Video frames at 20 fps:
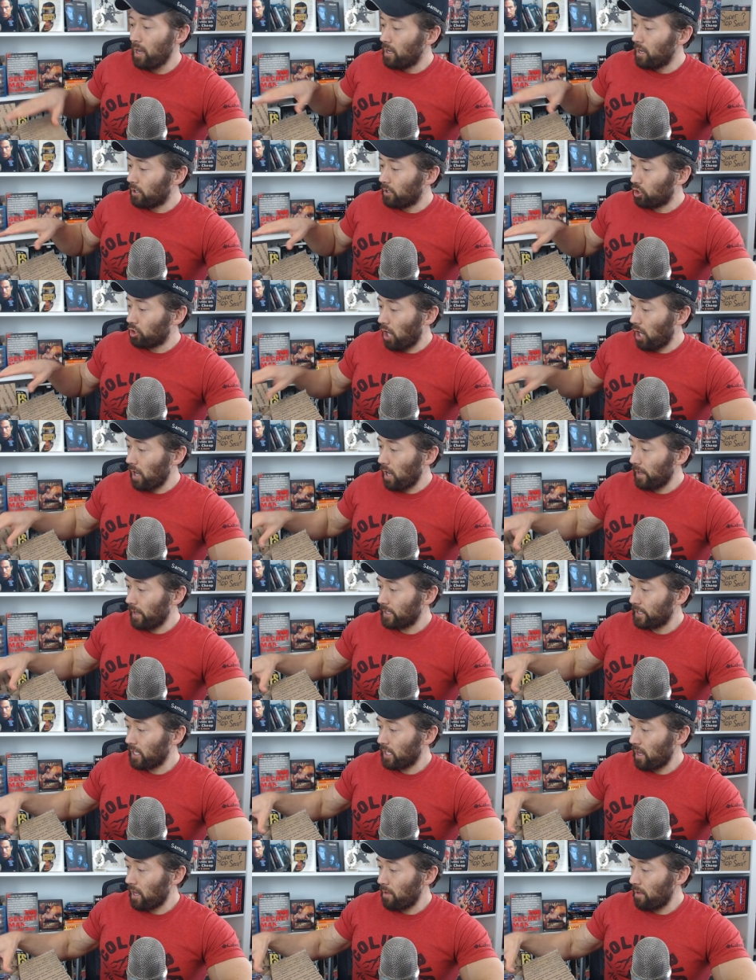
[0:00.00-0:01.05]
Charlie
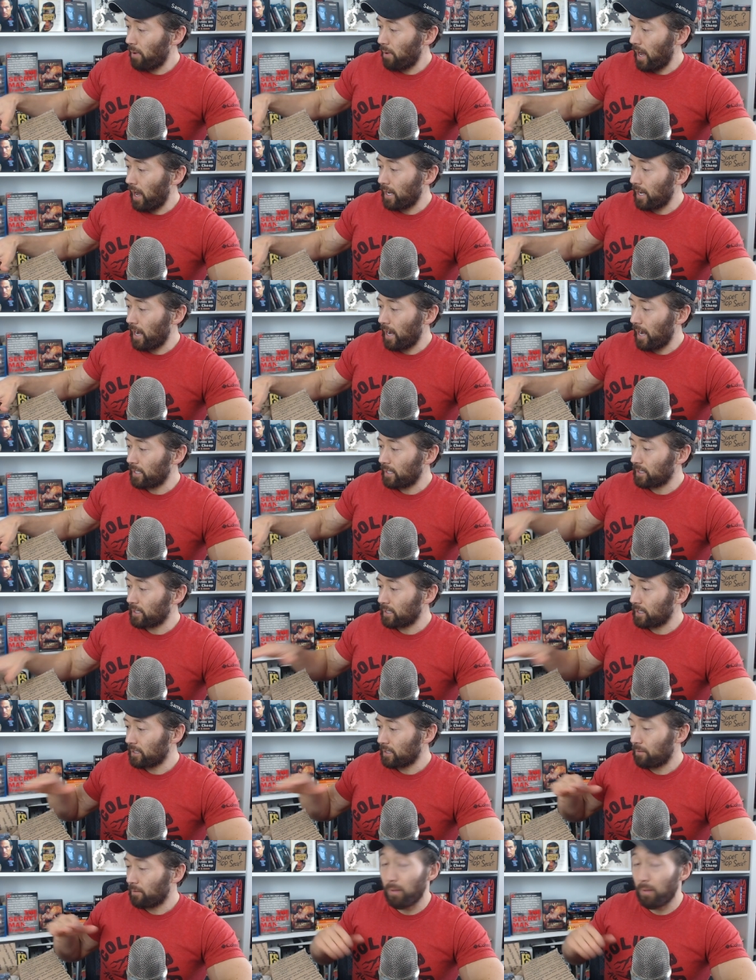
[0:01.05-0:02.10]
is another
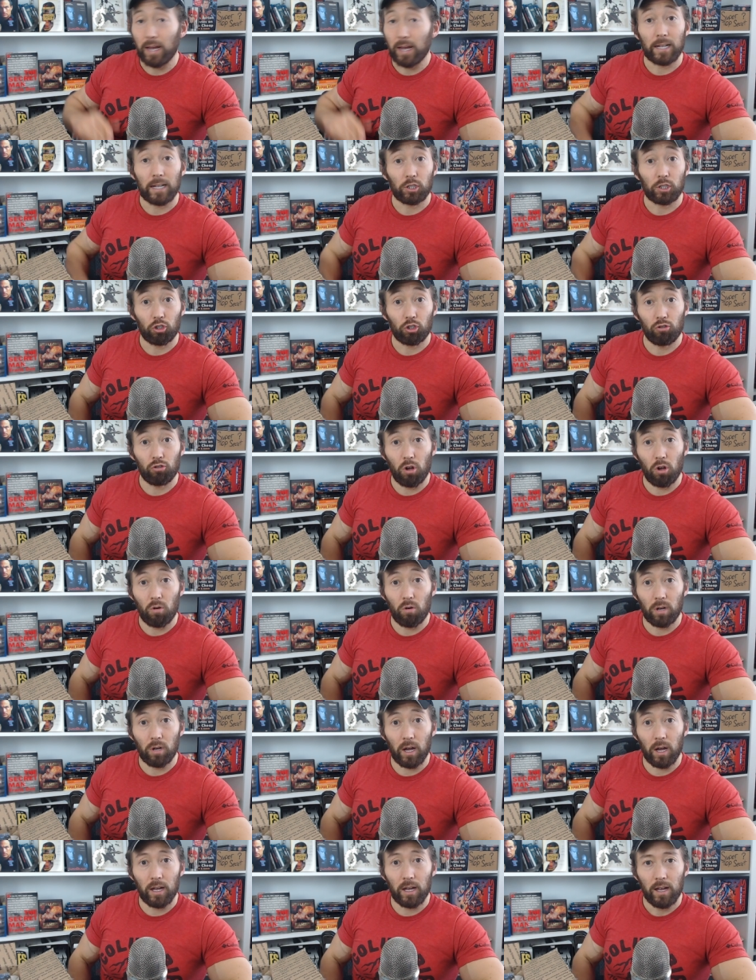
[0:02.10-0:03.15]
badass, badass
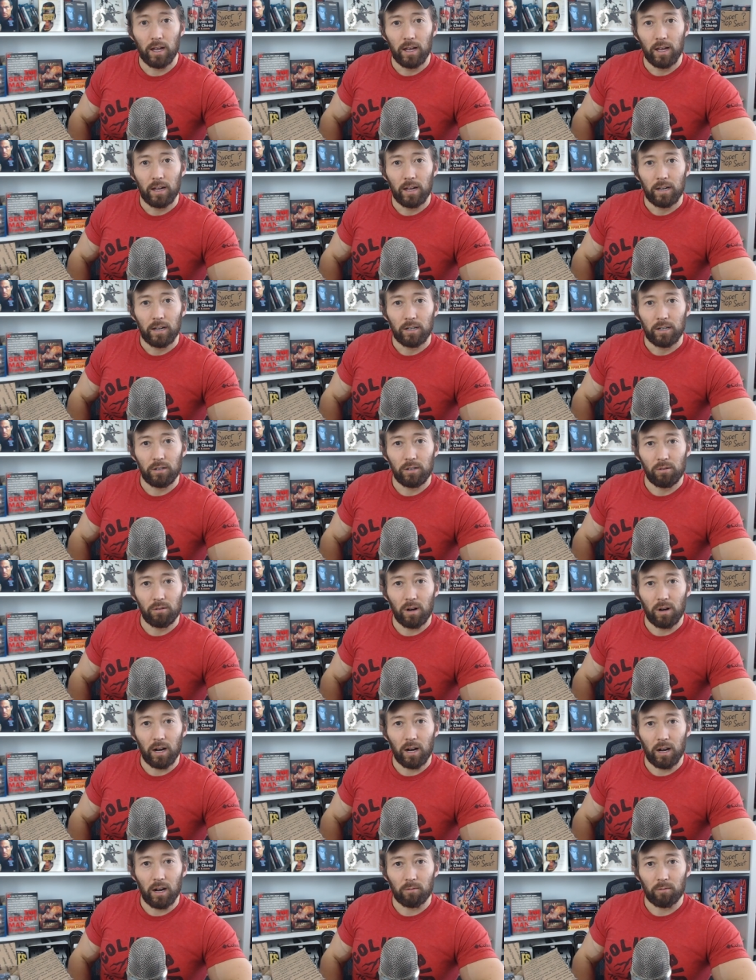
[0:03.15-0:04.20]
judoka, who
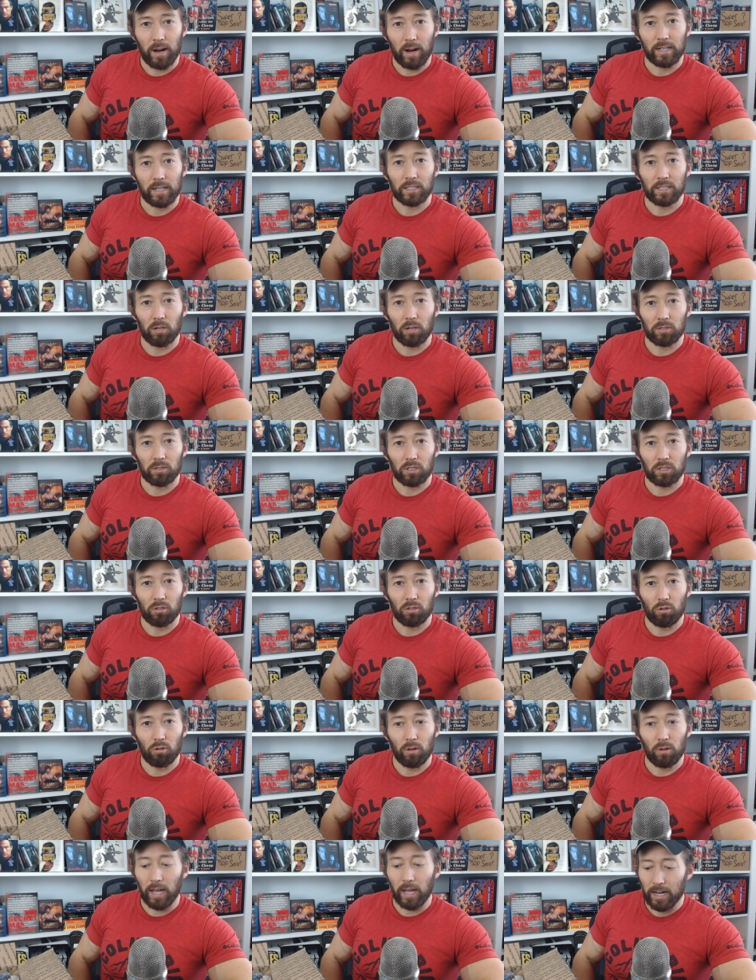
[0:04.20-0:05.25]
uh, ran his own
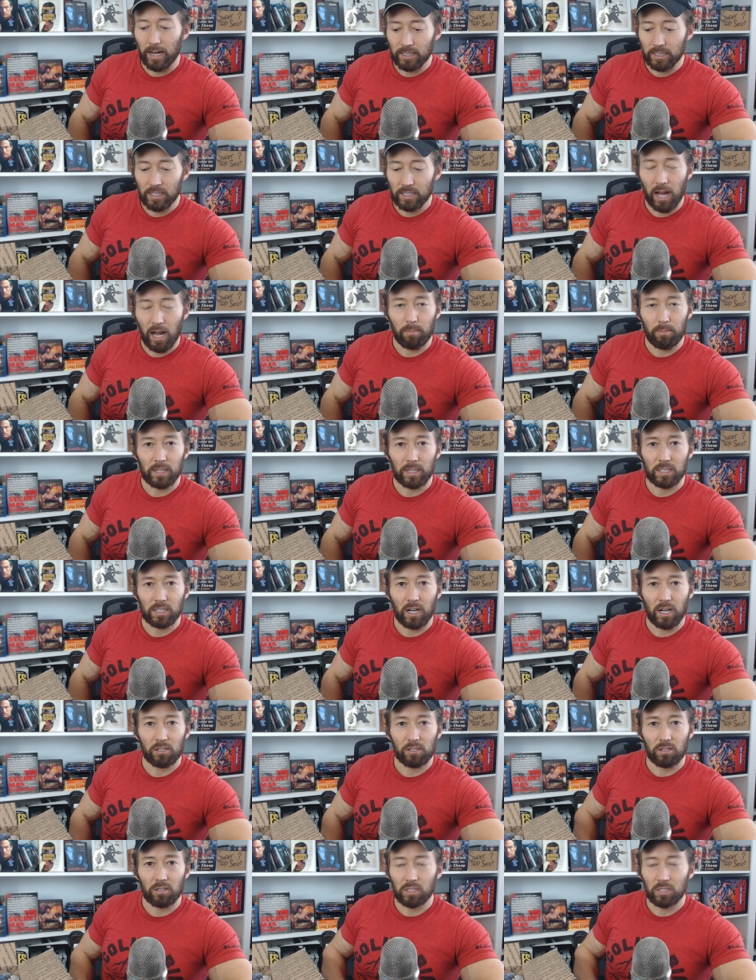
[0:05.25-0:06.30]
school, ex-cop, et
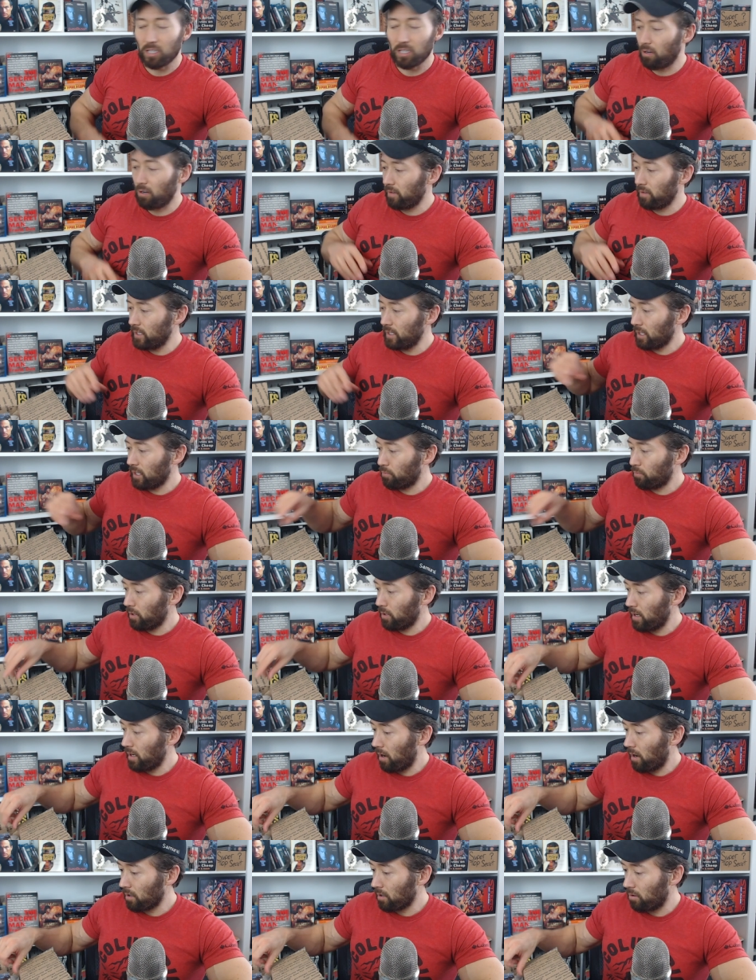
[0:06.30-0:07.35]
cetera. So these are pretty
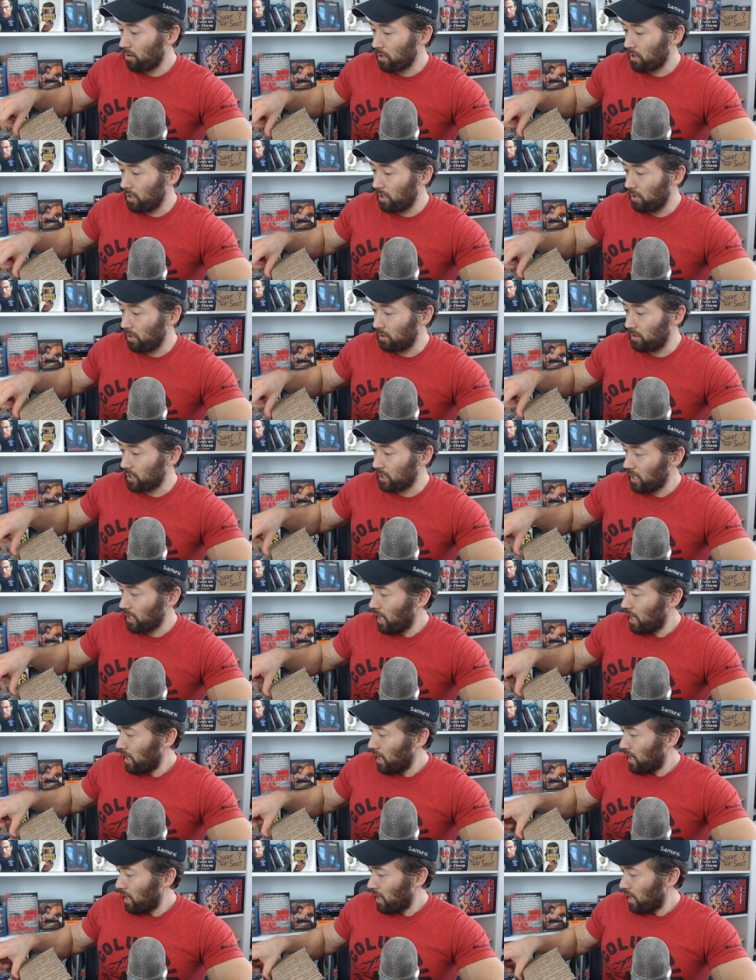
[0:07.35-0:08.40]
hardcore dudes.
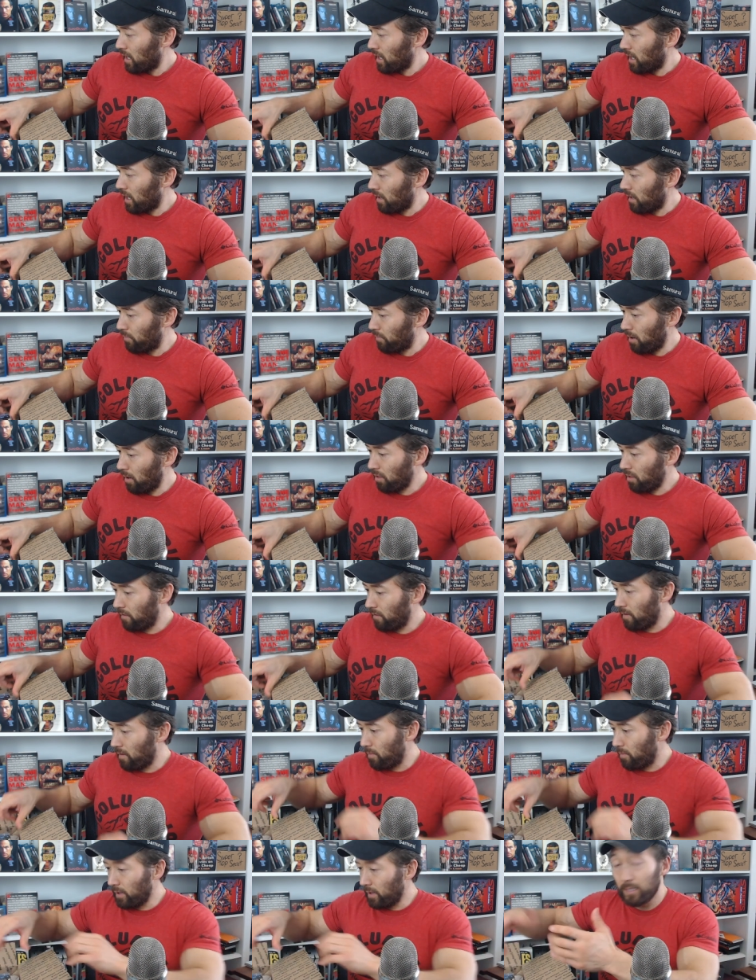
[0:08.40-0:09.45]
Uh, both of
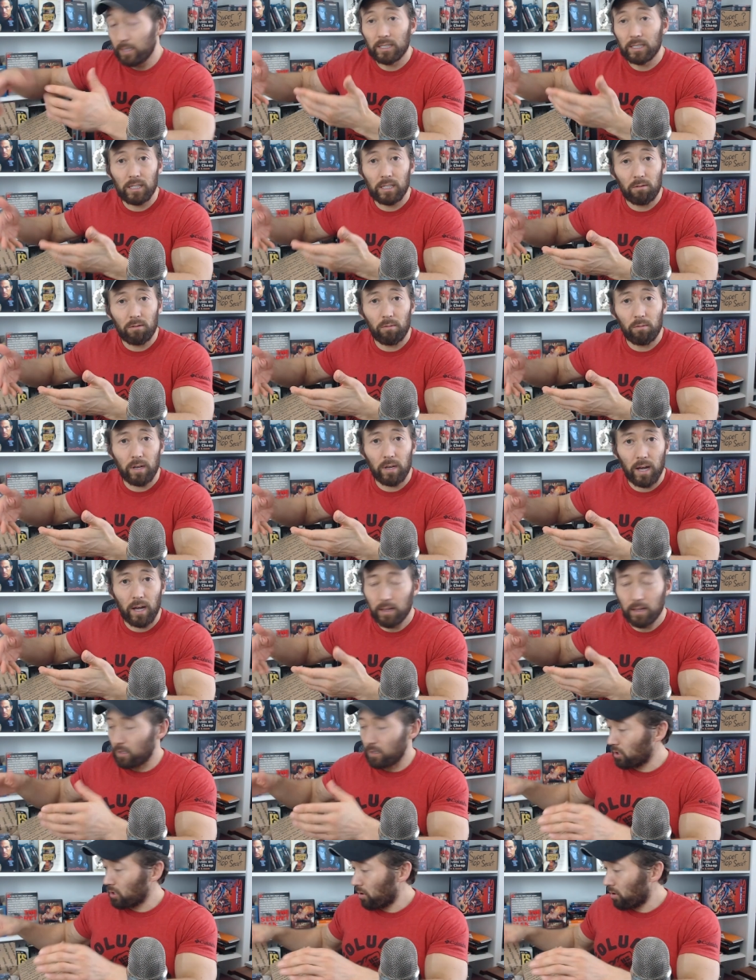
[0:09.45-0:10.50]
them, but let's see what we got.
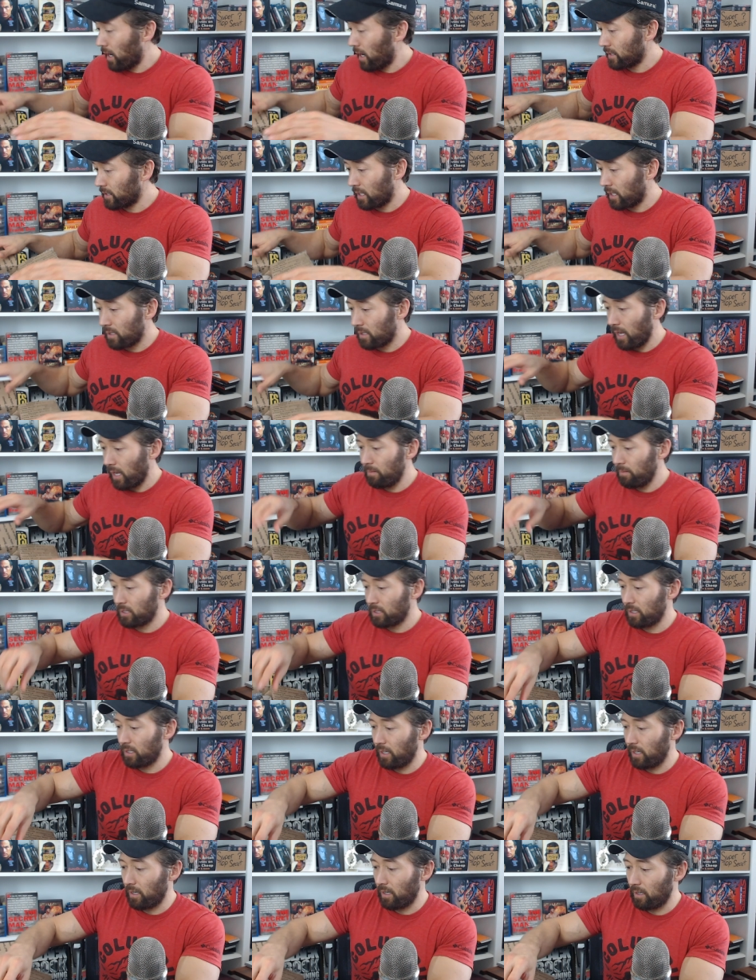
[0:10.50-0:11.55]
There's all kinds of tapes
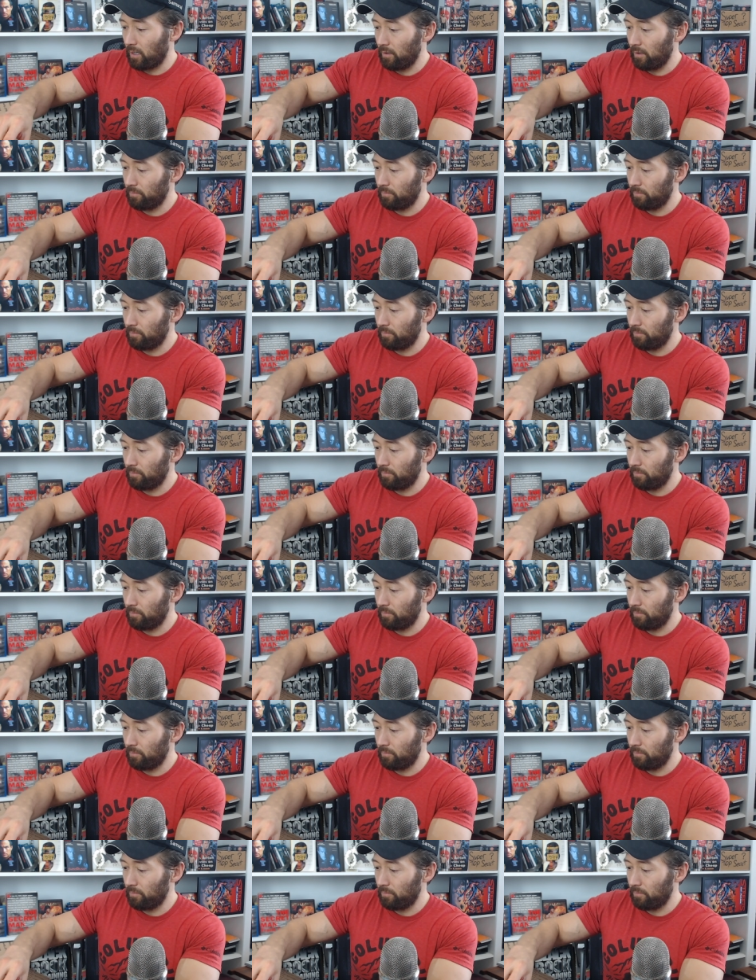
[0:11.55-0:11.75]
in here.